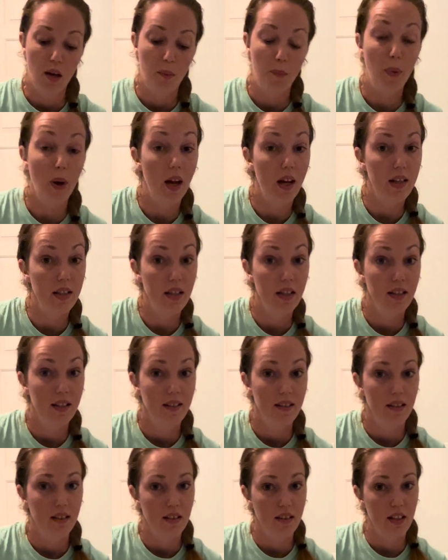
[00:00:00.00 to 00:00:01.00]
But
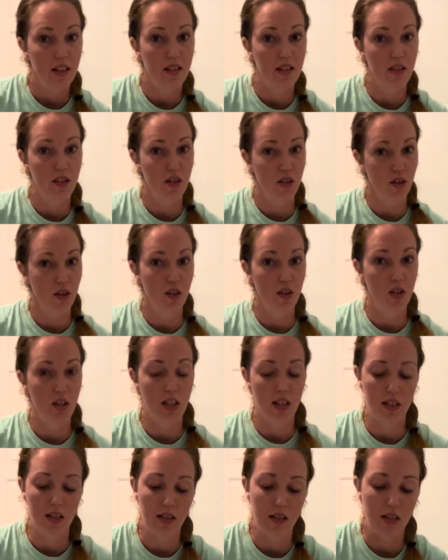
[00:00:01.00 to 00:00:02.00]
as discouraging
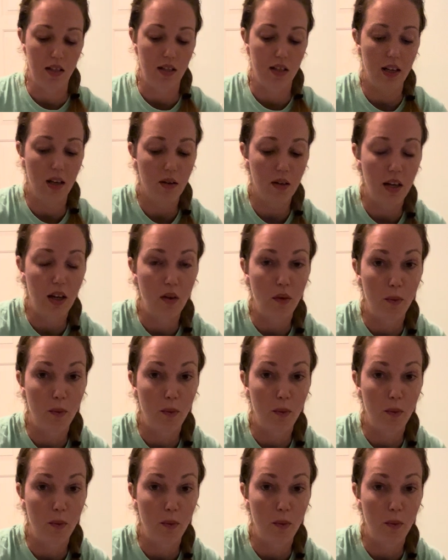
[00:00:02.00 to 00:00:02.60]
as this is sounding,